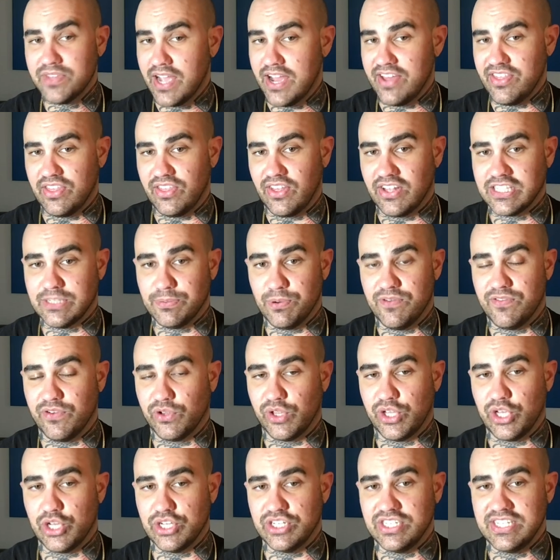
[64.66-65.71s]
I think that's a
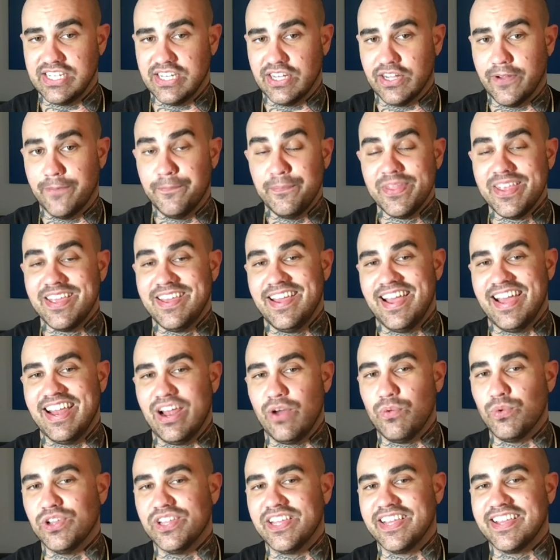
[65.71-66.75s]
perfectly good deal, and
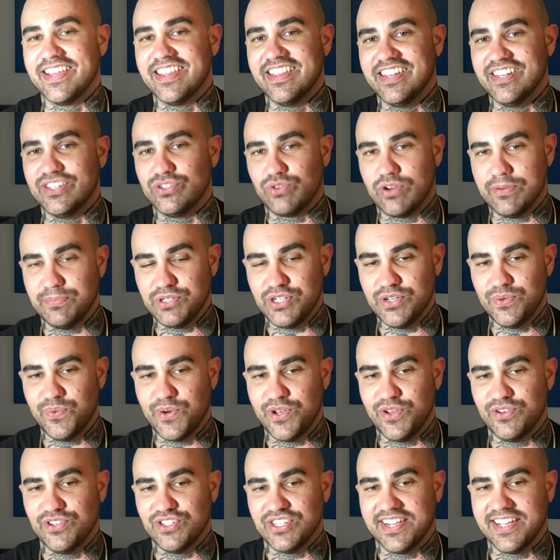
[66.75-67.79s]
I will link in the description where
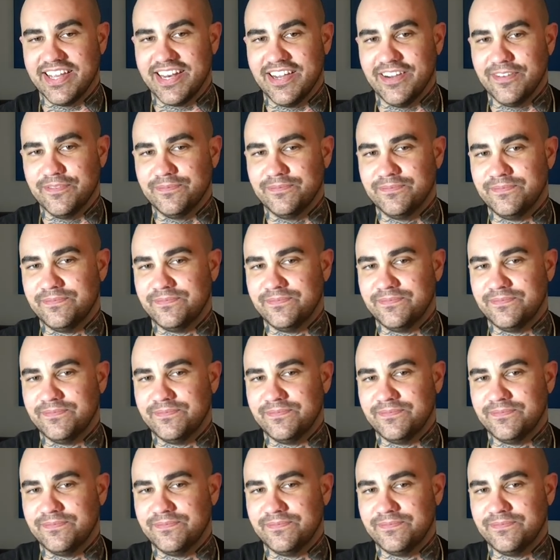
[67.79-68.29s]
you can check it out.